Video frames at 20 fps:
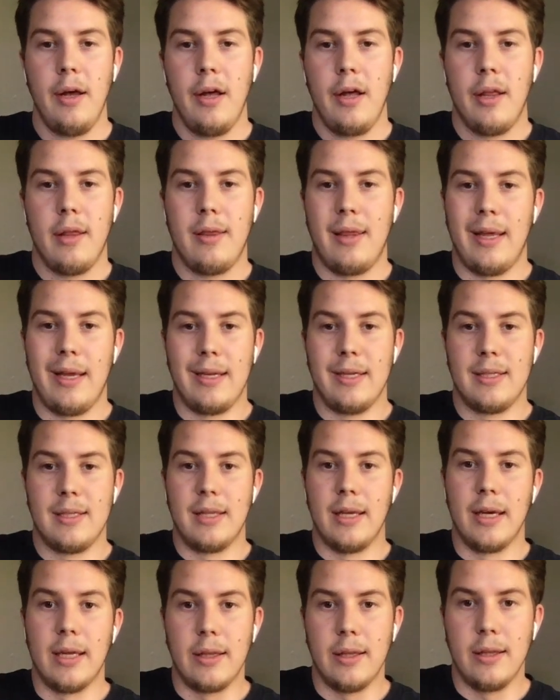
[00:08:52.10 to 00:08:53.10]
things
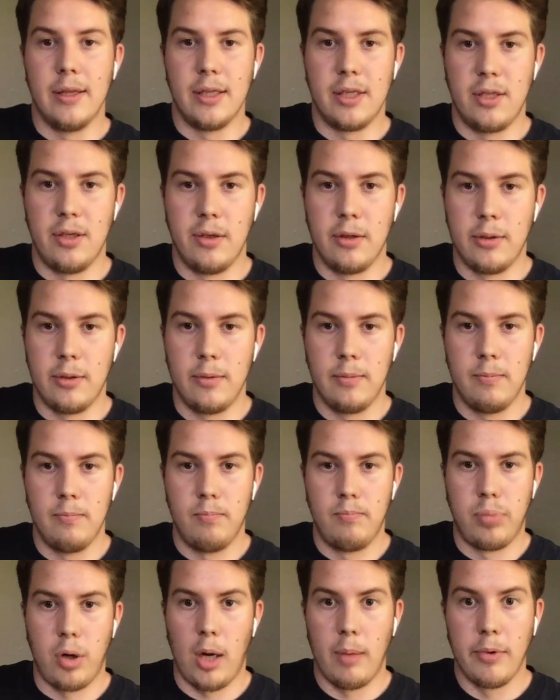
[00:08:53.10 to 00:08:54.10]
that the student
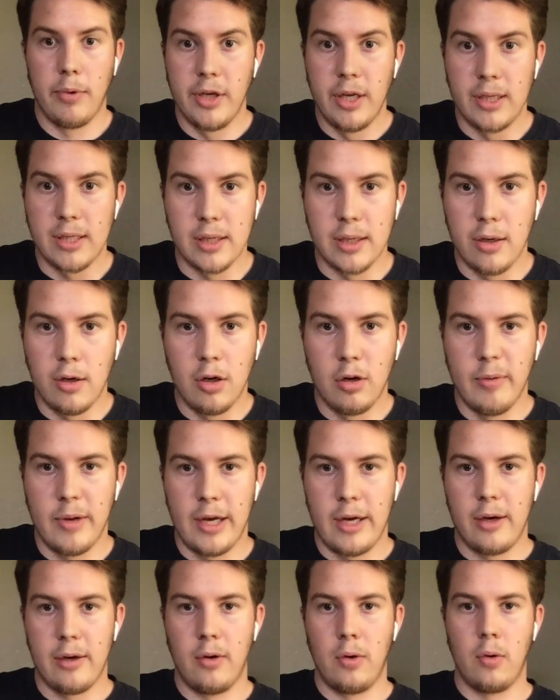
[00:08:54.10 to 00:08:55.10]
probably doesn't know
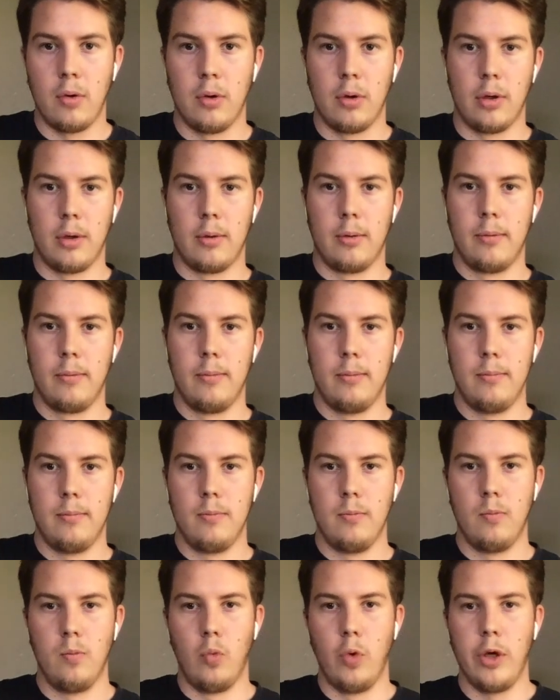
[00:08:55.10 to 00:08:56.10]
about or
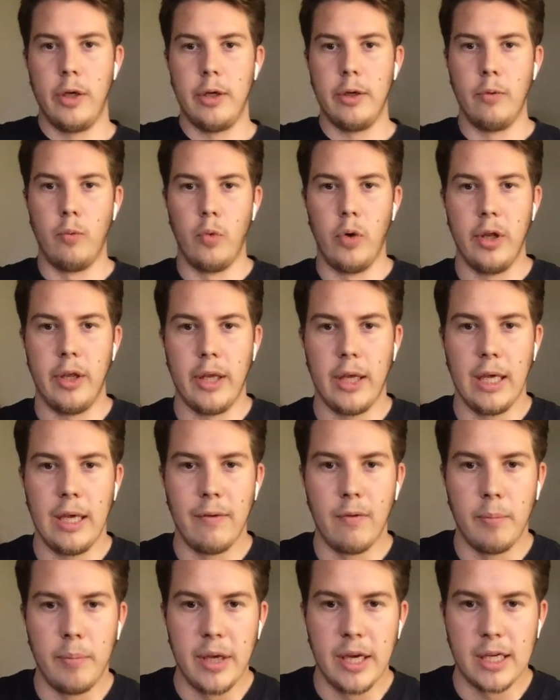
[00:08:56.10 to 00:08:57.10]
wouldn't really
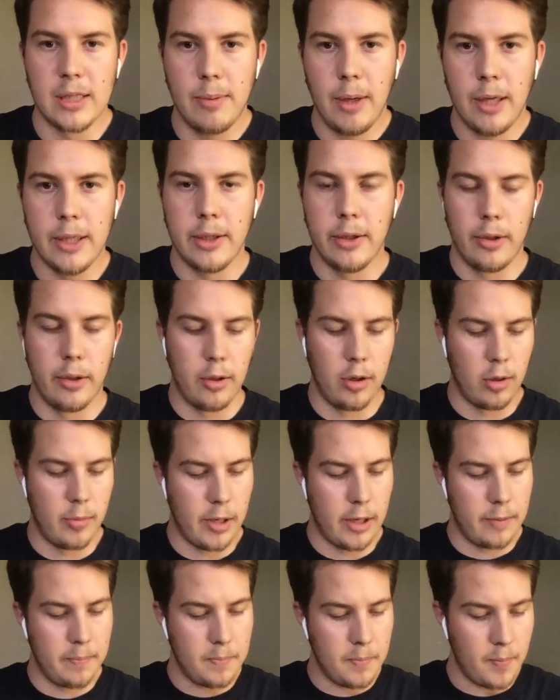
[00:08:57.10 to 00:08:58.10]
even be expected to know
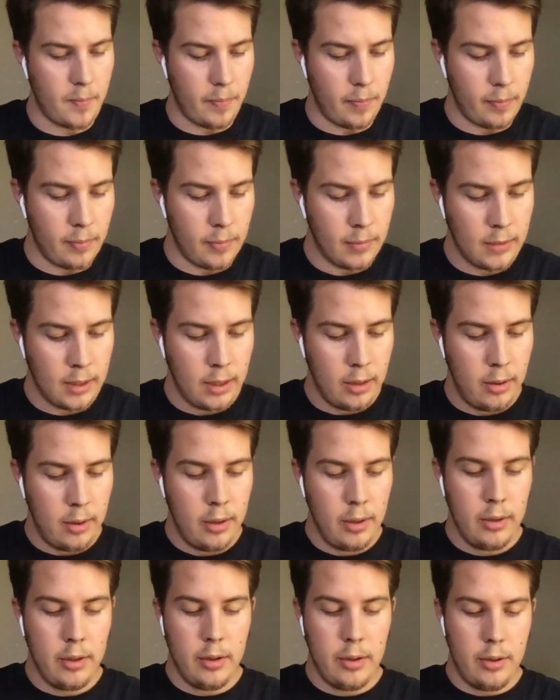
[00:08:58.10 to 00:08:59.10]
about.
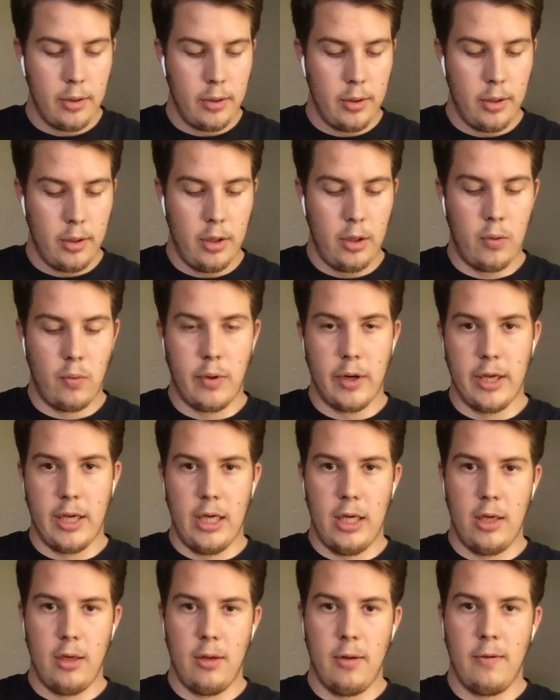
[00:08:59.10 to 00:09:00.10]
You don't want to
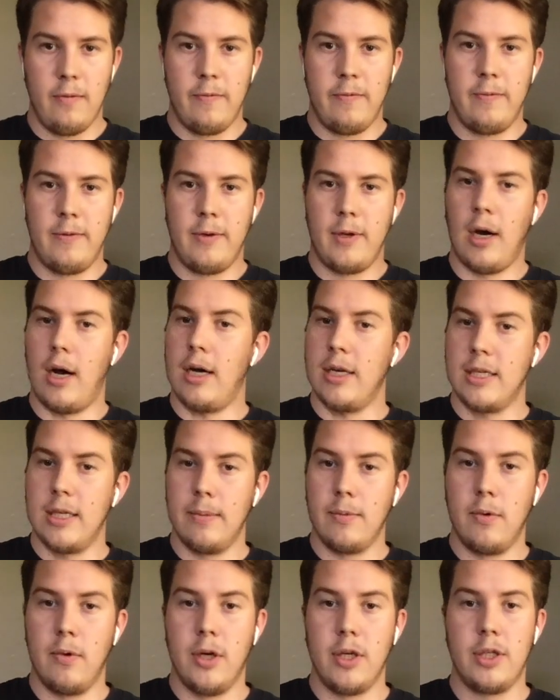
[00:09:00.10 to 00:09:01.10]
give
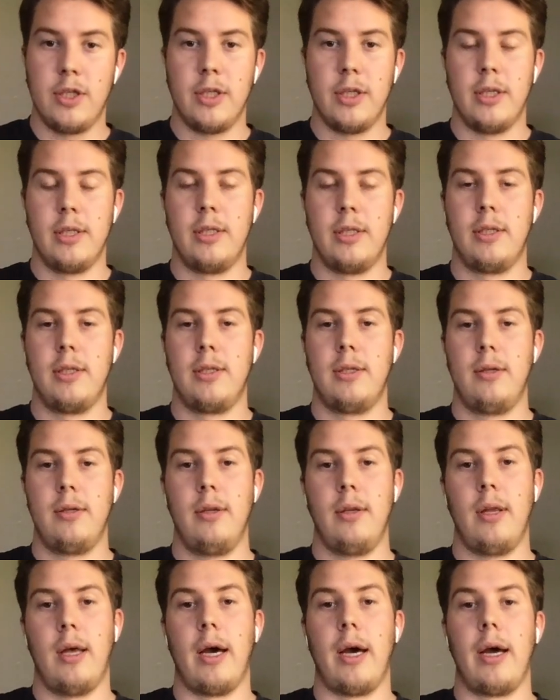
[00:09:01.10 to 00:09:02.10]
toss-up questions
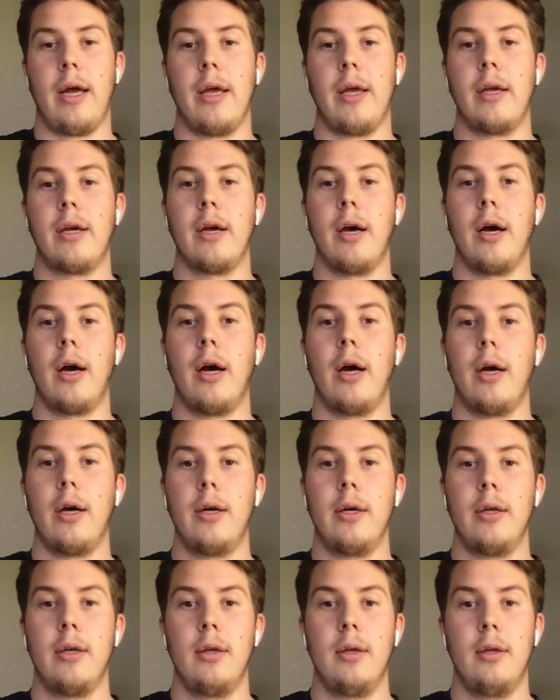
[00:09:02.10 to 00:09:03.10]
like,
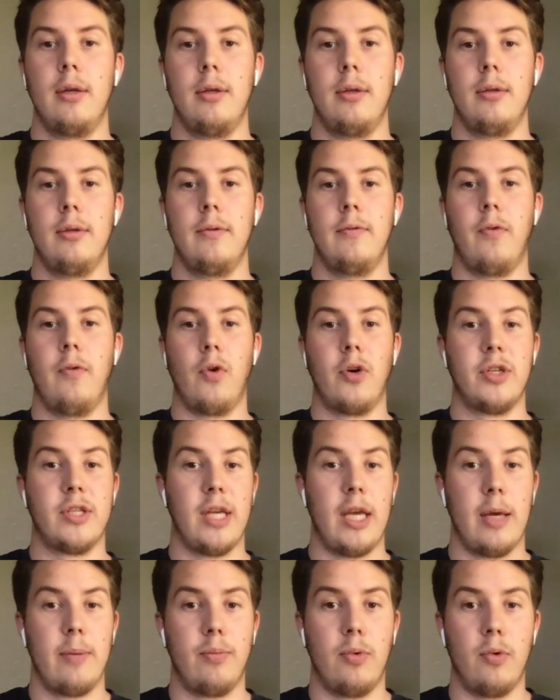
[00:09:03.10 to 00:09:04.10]
for
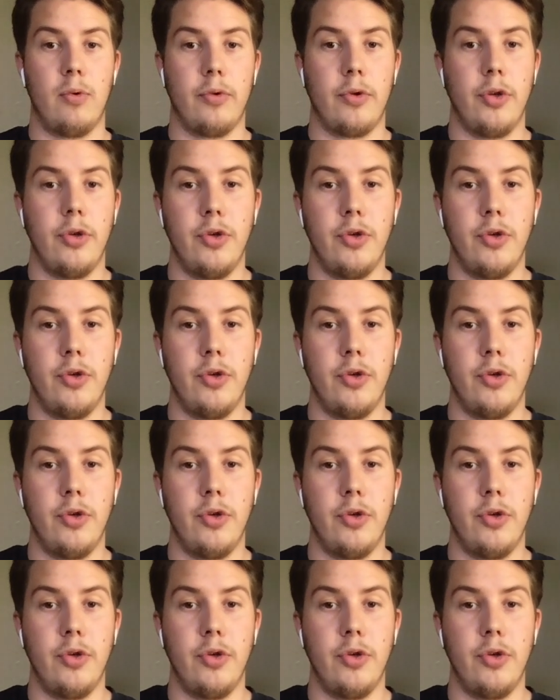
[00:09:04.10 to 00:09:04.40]
example, you